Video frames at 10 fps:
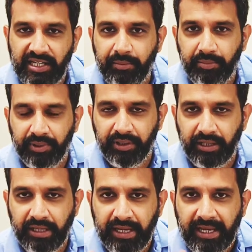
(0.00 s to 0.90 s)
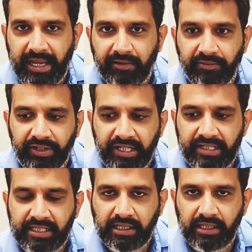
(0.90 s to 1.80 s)
step, every
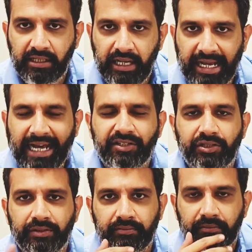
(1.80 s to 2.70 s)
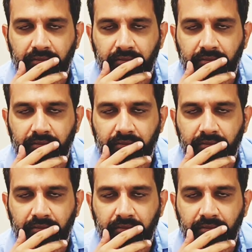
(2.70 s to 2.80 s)
single action